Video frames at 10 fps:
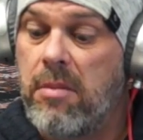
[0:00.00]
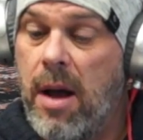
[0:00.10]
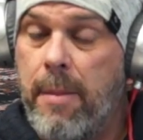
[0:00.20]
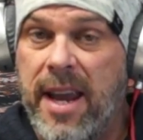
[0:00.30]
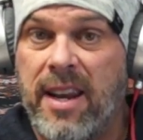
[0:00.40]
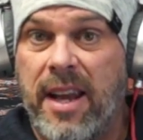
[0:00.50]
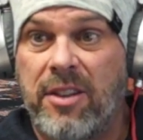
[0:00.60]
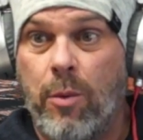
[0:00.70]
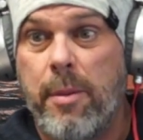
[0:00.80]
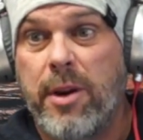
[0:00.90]
A man
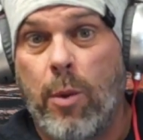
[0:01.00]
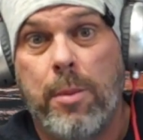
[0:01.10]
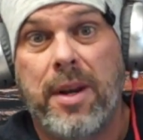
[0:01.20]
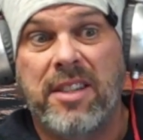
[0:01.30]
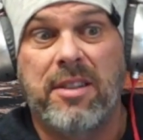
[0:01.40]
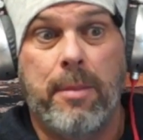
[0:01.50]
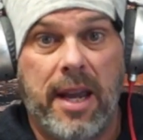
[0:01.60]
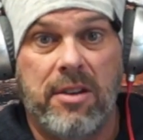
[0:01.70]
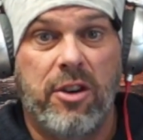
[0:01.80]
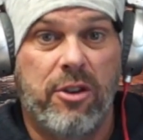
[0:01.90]
likes a woman likes a
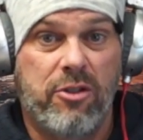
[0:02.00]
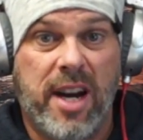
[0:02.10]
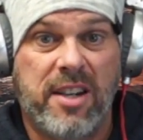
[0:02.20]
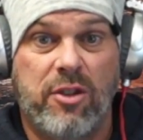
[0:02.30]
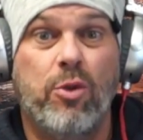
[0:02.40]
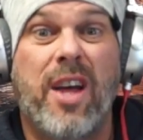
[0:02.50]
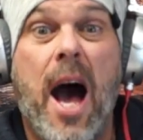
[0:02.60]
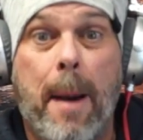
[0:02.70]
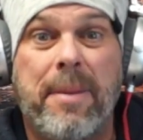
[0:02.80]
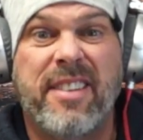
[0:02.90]
man. You're attracted to the
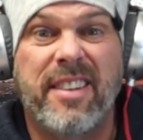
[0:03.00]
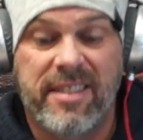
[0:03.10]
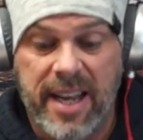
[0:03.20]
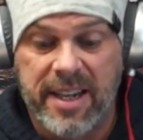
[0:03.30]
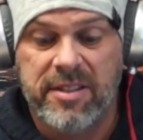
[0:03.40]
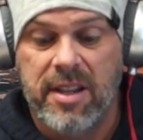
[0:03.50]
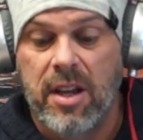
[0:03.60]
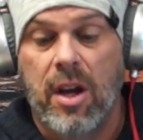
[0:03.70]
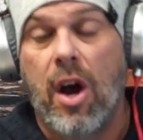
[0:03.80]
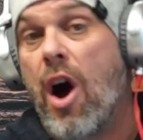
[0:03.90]
opposite sex.
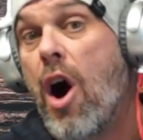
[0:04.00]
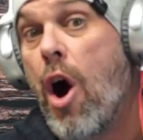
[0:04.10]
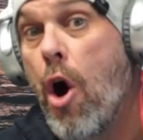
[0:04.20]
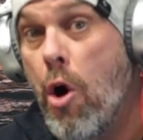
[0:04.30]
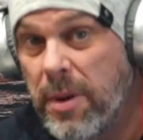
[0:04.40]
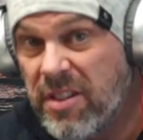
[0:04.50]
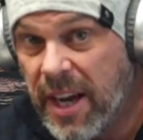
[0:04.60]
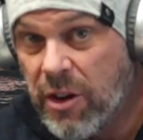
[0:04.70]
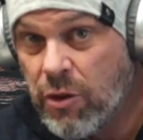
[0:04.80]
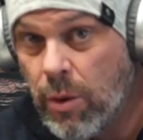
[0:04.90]

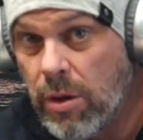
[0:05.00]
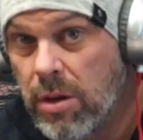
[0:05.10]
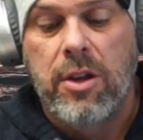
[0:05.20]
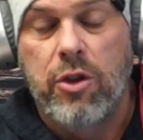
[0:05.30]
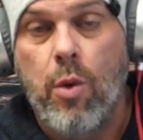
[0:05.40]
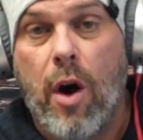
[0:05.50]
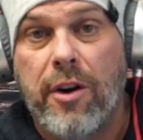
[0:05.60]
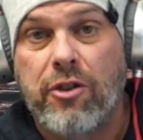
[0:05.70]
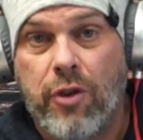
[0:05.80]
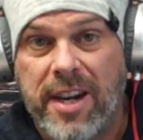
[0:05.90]
Homosexual. You
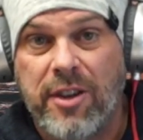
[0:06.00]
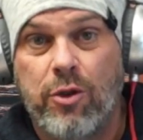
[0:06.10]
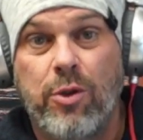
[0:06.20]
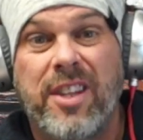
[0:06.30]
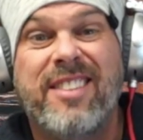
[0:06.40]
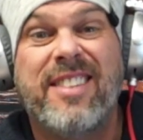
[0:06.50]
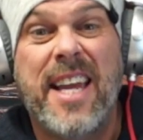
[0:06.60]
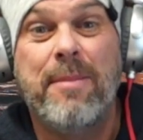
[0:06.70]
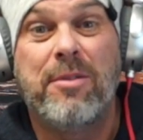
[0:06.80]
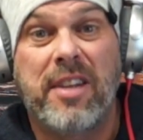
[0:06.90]
are attracted to the
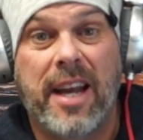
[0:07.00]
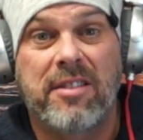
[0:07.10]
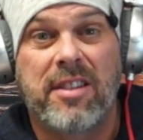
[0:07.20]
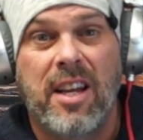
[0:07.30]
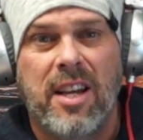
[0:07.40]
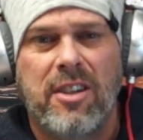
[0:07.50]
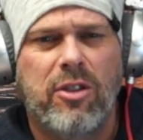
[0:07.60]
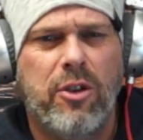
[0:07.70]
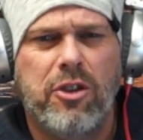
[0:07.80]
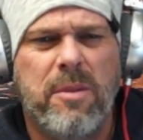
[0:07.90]
same sex.
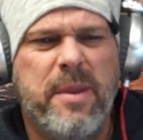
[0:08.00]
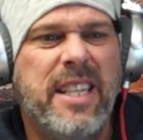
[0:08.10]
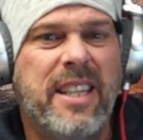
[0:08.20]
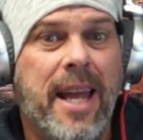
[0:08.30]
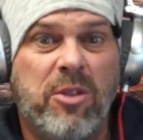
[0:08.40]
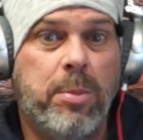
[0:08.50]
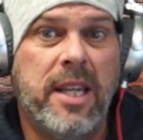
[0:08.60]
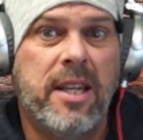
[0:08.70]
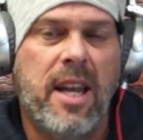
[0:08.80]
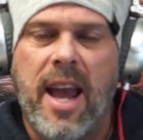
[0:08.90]
So there shouldn't be
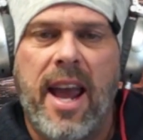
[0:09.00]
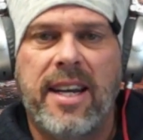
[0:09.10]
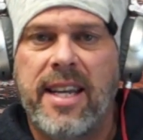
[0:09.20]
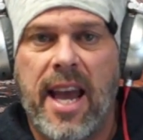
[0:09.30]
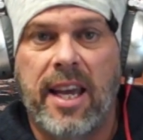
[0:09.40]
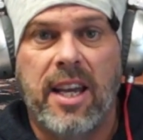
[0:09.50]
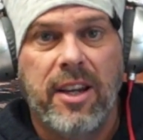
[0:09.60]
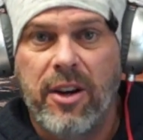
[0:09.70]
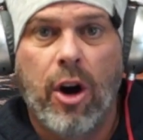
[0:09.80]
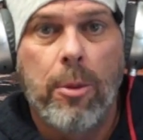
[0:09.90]
lesbian and gay.
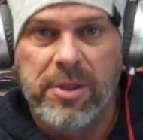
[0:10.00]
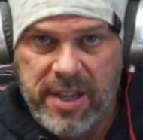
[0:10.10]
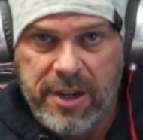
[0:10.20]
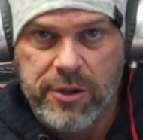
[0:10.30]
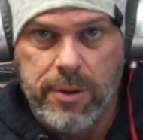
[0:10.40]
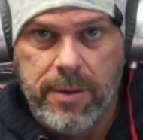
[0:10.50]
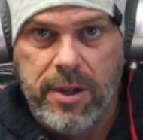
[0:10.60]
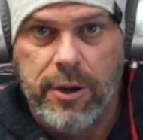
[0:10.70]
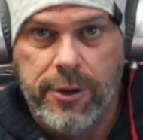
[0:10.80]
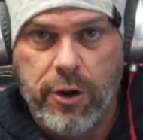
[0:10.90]
You're homosexual.
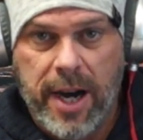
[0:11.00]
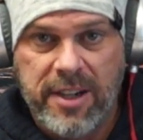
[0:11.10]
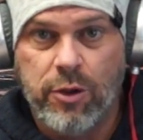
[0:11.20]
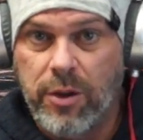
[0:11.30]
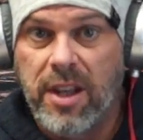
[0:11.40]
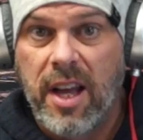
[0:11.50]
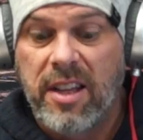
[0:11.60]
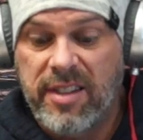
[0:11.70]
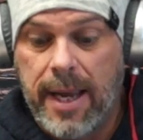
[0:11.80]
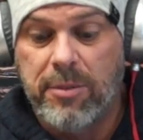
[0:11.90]
You're attracted to the
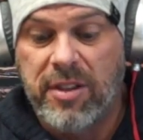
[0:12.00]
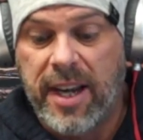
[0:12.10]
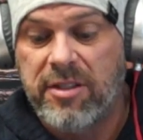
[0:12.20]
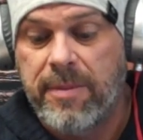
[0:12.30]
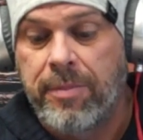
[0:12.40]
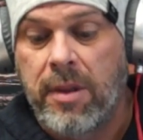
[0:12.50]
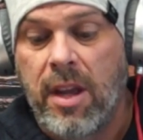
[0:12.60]
same sex.